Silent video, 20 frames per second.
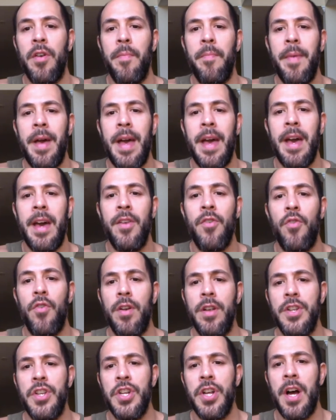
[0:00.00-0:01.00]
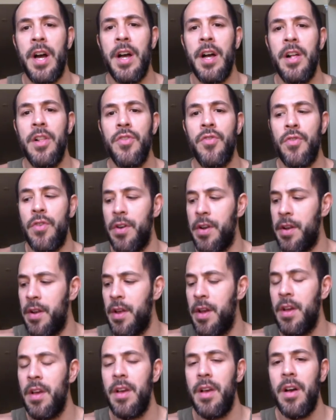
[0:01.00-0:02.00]
a man or a child or an
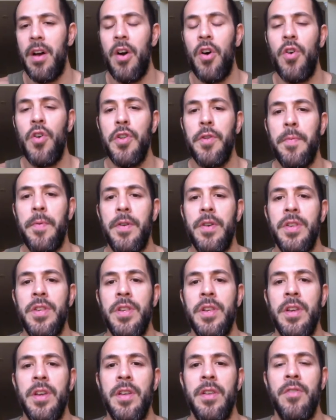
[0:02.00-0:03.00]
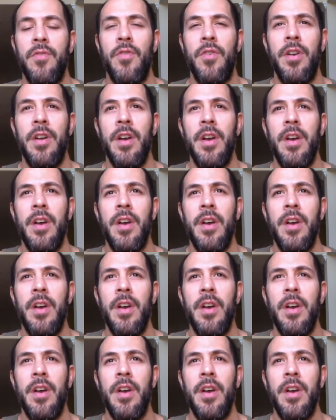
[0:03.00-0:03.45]
old person or